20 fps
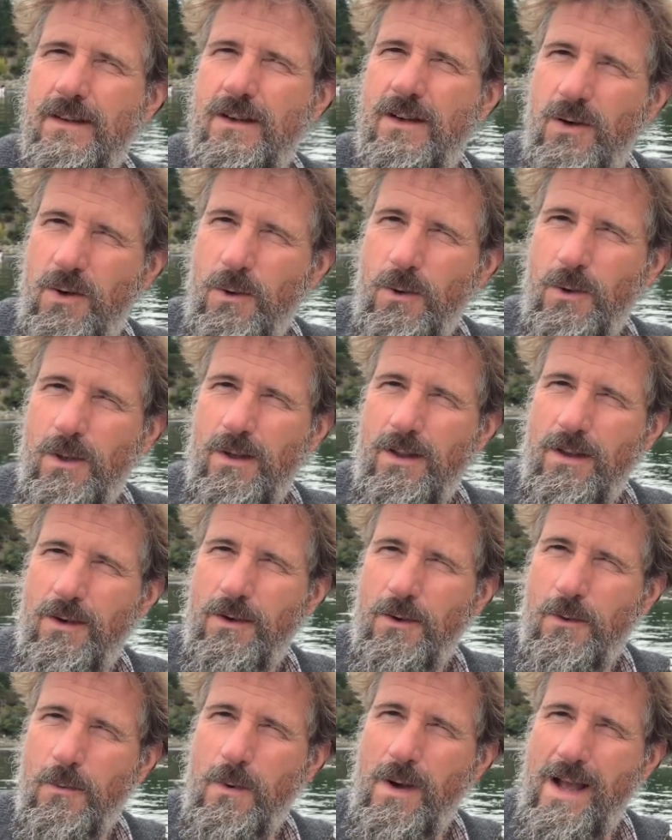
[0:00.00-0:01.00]
Cool
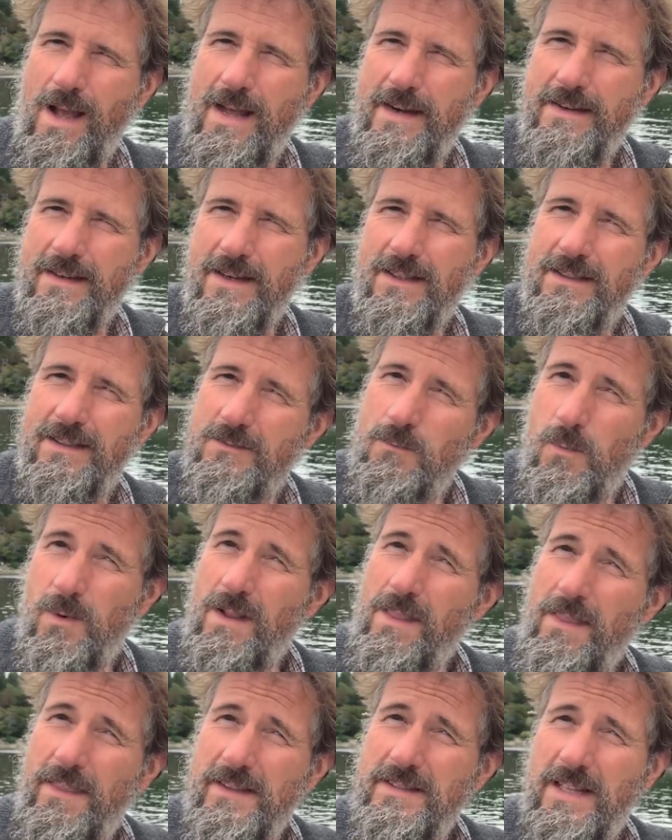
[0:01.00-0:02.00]
or what? One
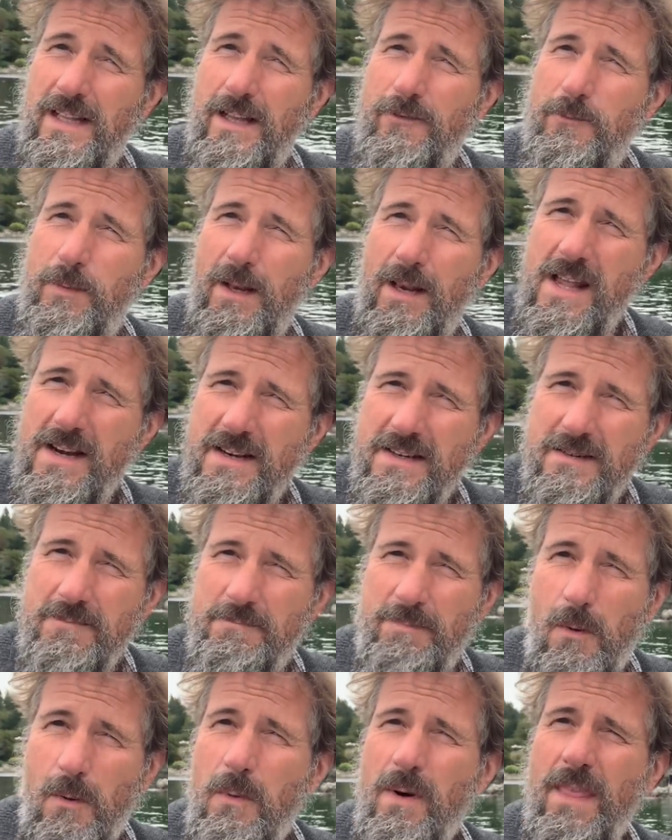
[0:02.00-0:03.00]
of the things I love about Lund,
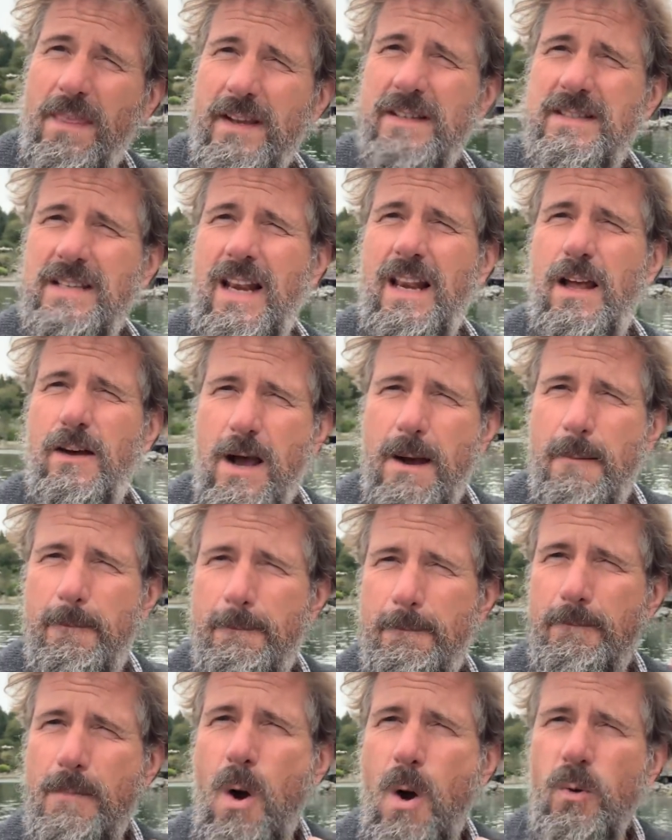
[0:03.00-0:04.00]
but one of the things I love
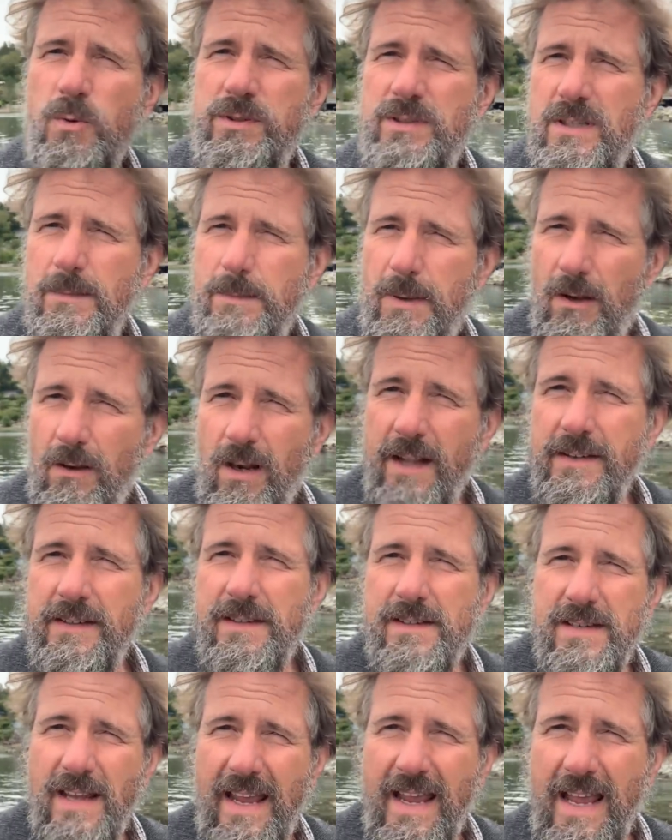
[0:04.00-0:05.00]
most about Lund
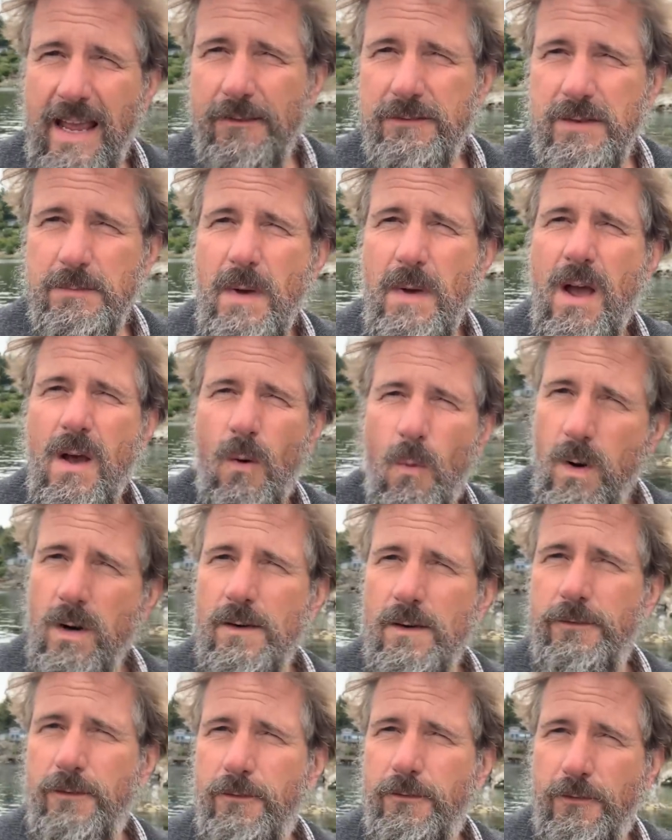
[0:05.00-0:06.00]
is I have some
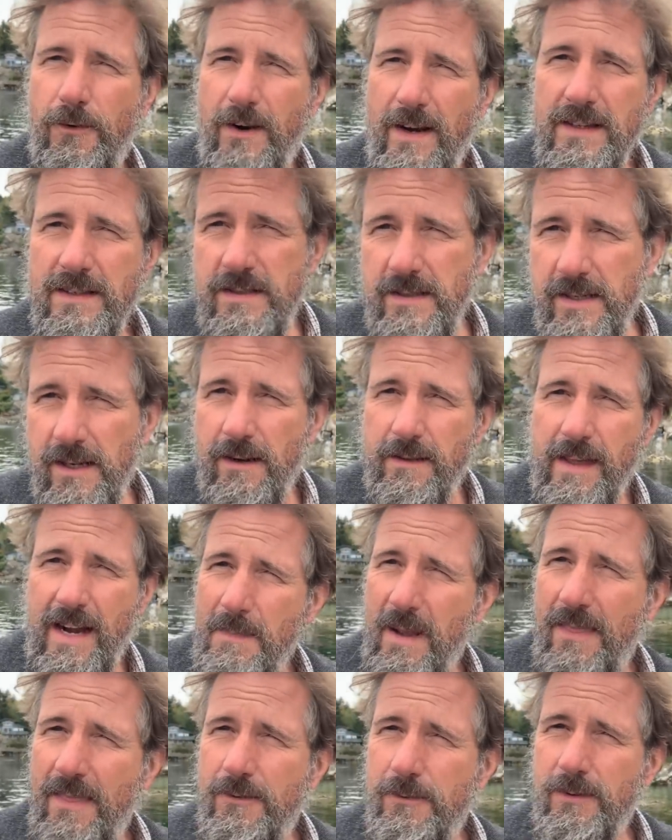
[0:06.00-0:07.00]
wonderful friends here that I
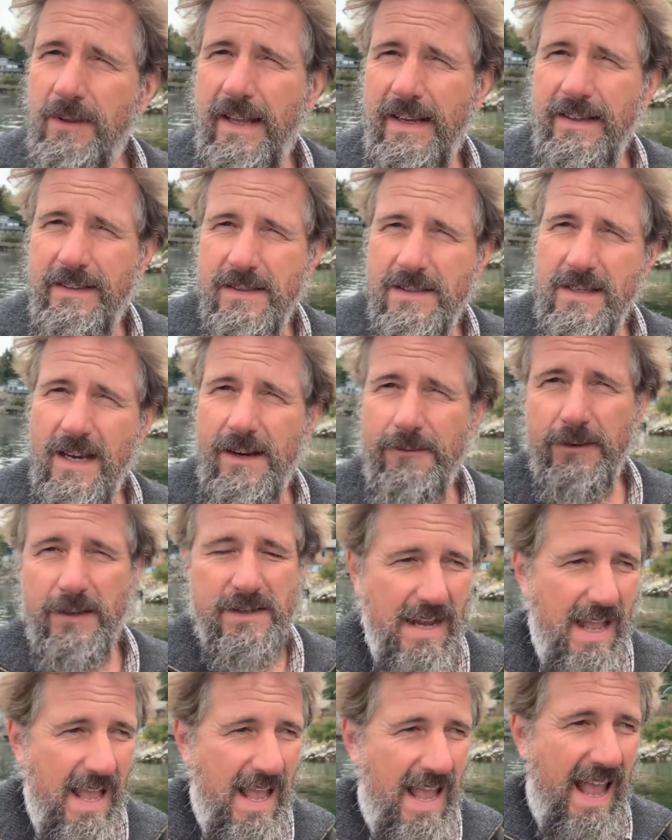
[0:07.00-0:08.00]
met through Lady Zephyrus
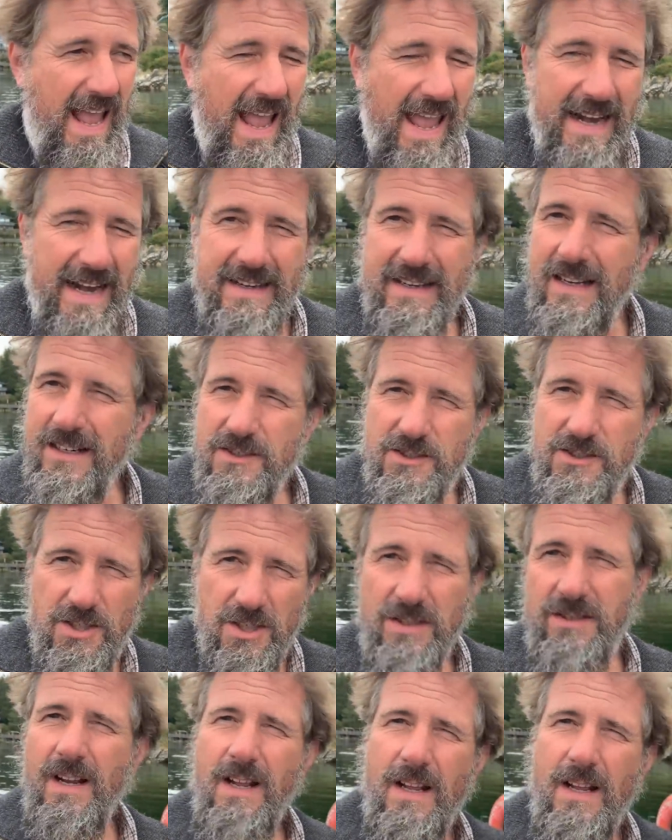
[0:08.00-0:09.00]
and
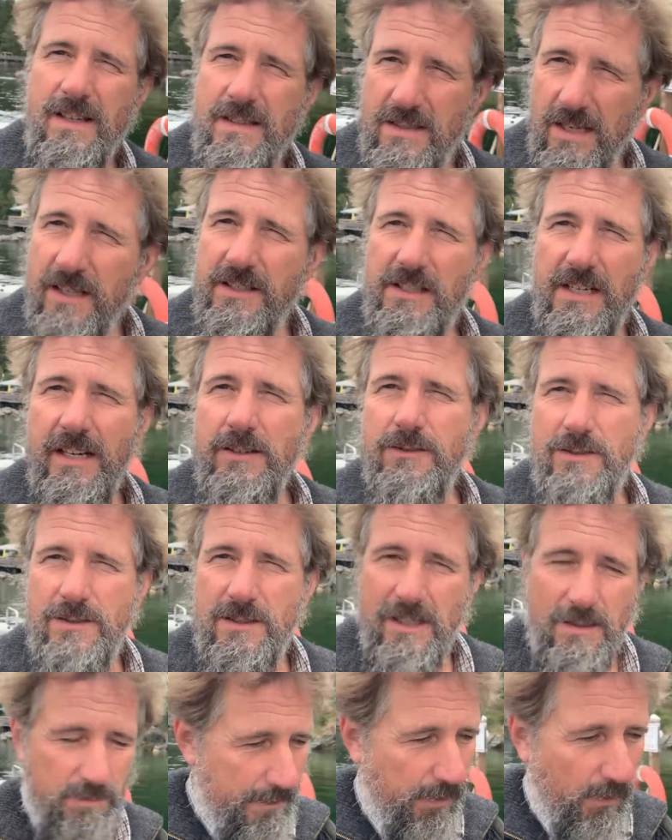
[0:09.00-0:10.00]
just such
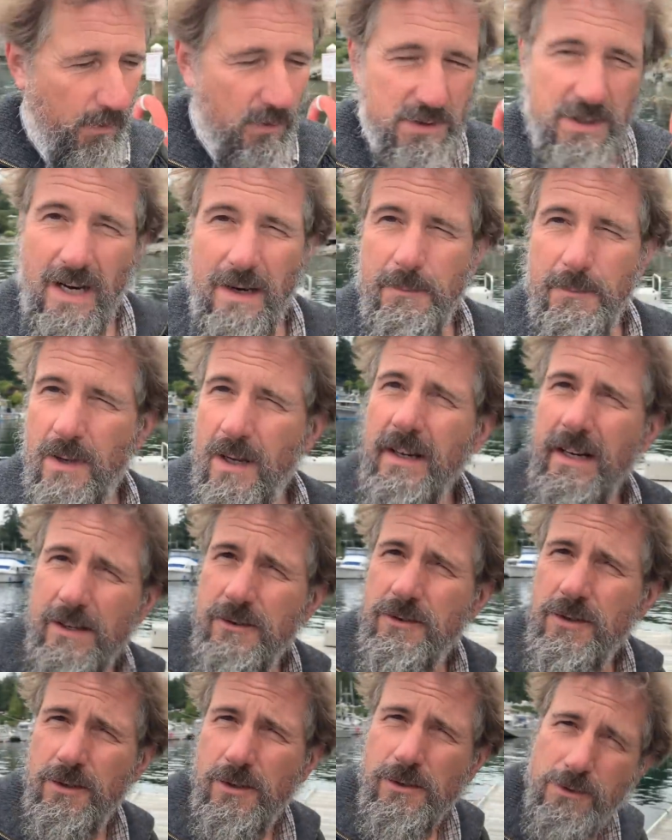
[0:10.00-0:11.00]
interesting people, which I'm going to
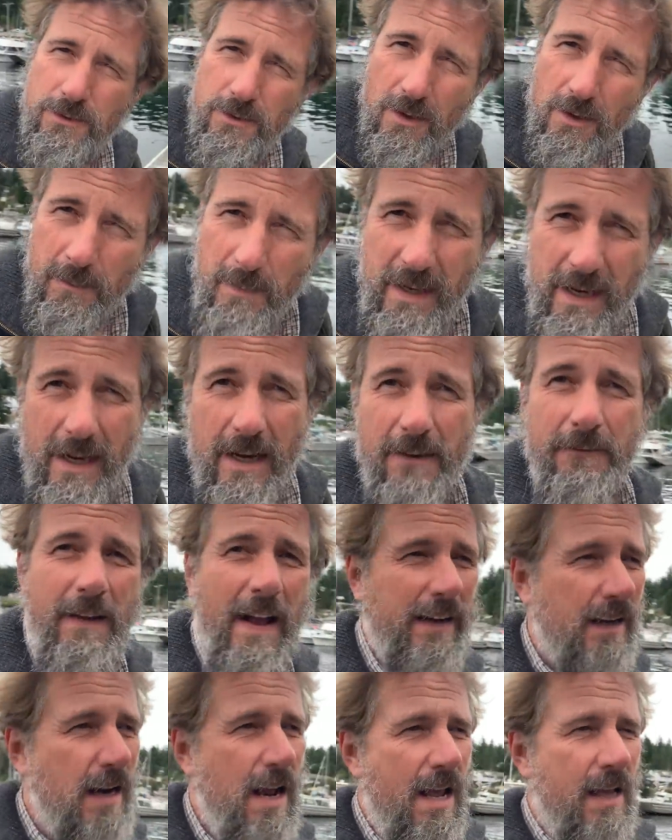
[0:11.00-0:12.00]
introduce you to in a minute. In
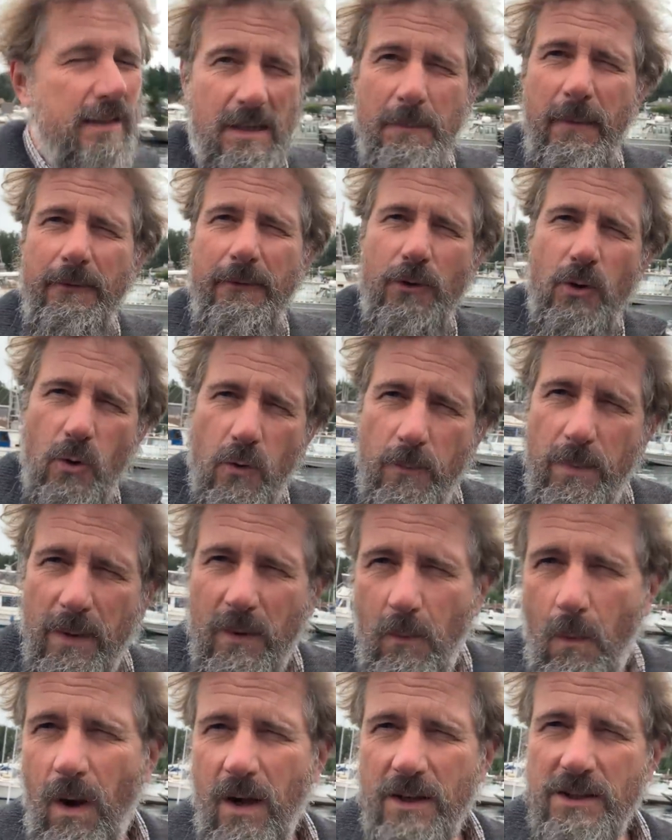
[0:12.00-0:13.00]
fact, some of you who've
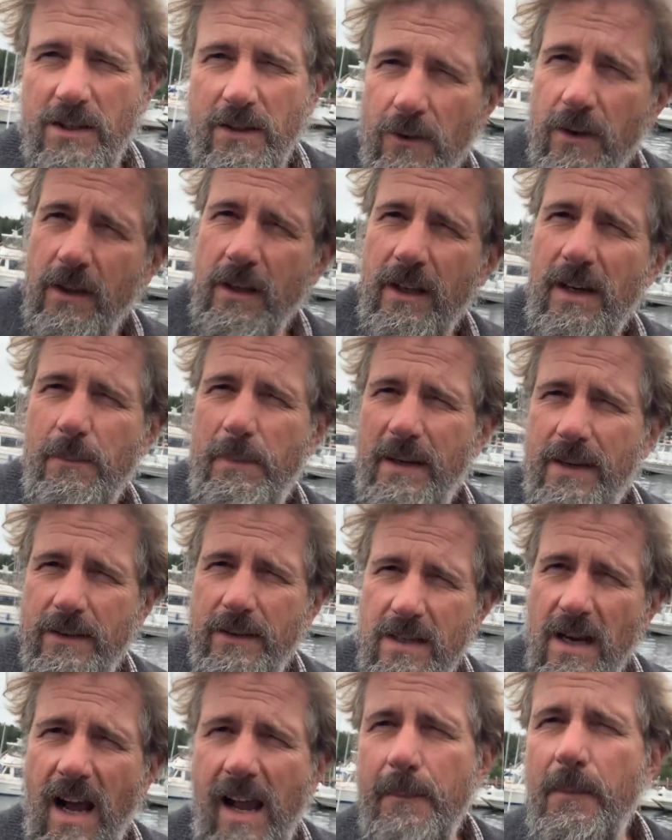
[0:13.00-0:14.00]
been watching for a little bit of
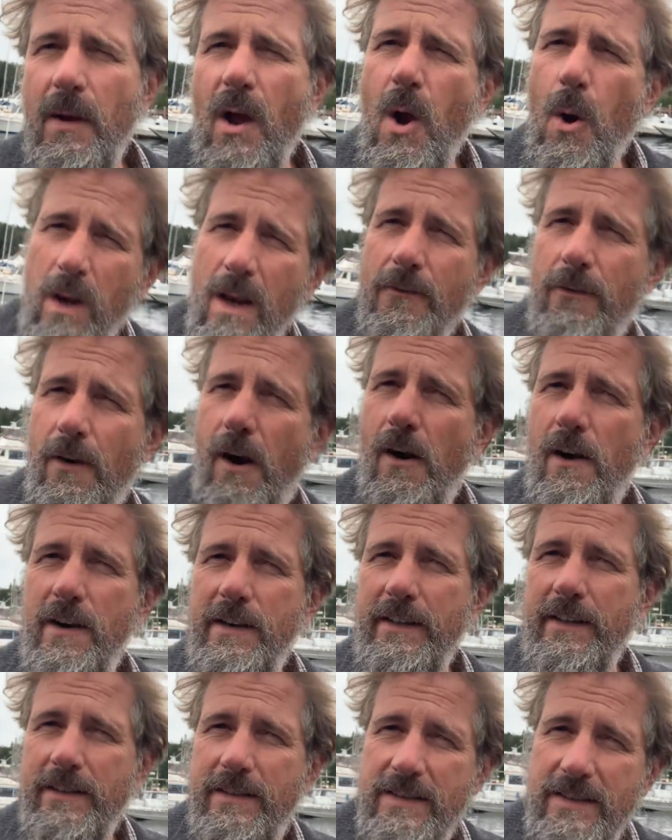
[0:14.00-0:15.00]
time will have
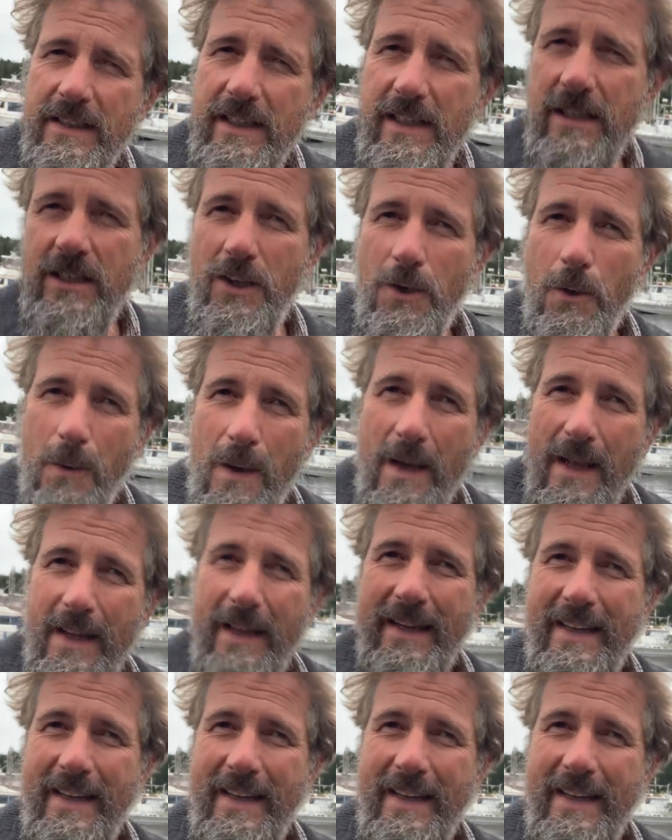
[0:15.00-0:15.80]
already seen Hugh.